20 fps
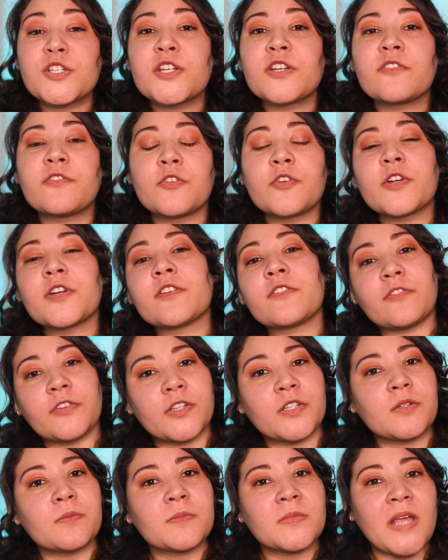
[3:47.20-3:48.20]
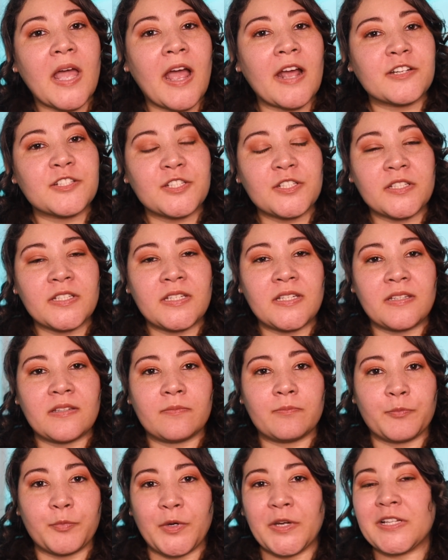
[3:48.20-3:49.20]
Watching foreign films
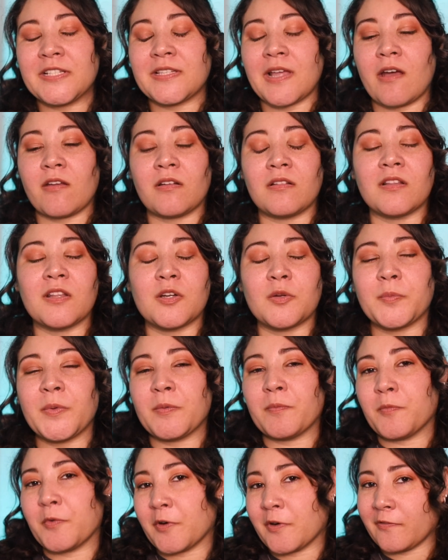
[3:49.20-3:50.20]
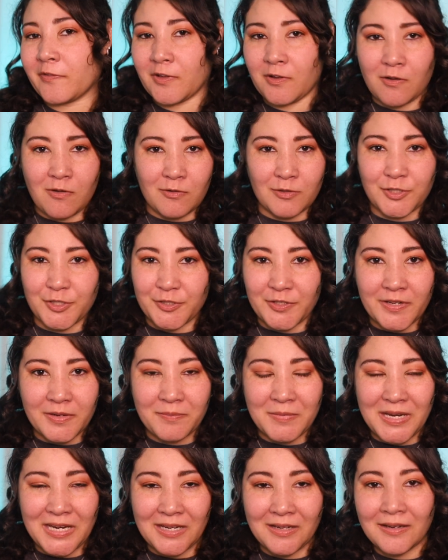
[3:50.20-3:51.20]
actually brings out a little bit more of the
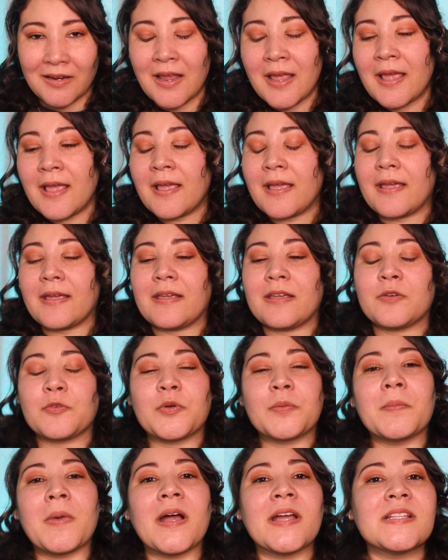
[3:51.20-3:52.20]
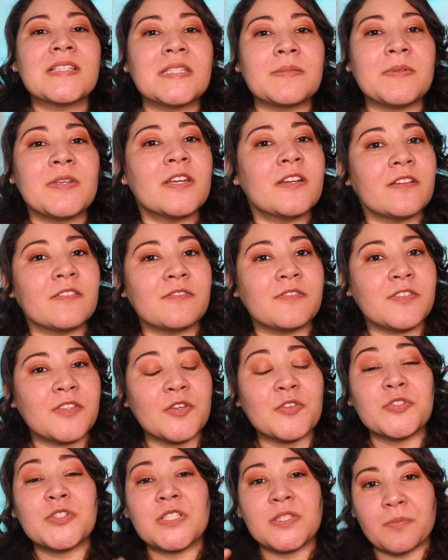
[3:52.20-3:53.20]
culture in me. It reminds me
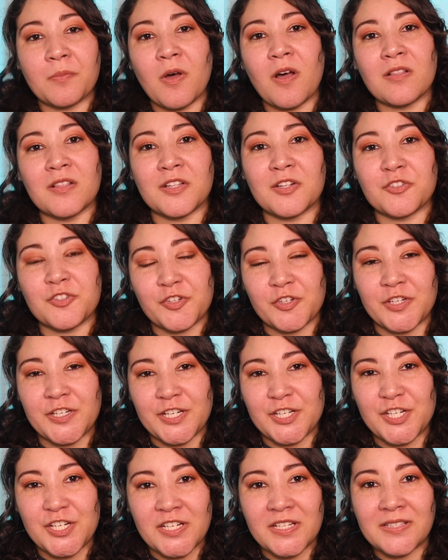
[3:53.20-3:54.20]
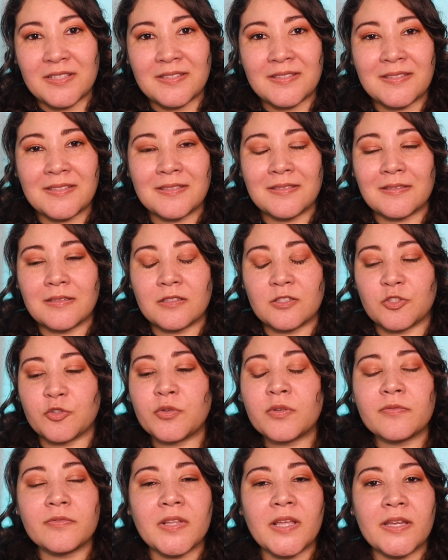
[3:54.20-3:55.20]
of those small little traditions,
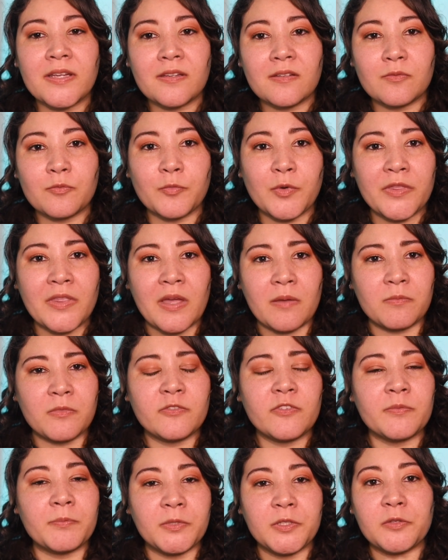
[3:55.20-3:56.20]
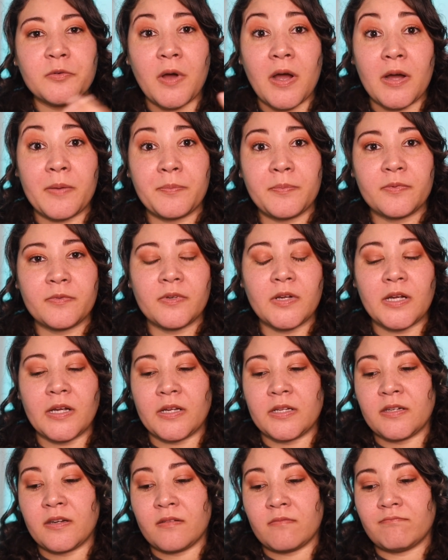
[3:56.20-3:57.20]
sort of like when that movie blew up,
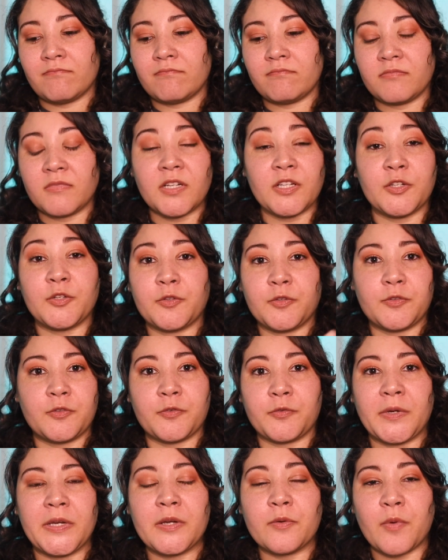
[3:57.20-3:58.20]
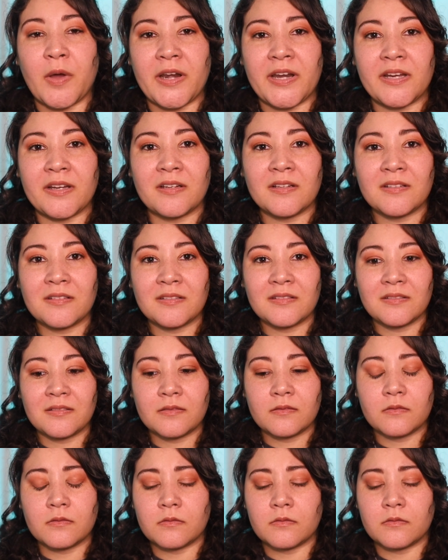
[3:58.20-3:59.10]
A Greek Wedding.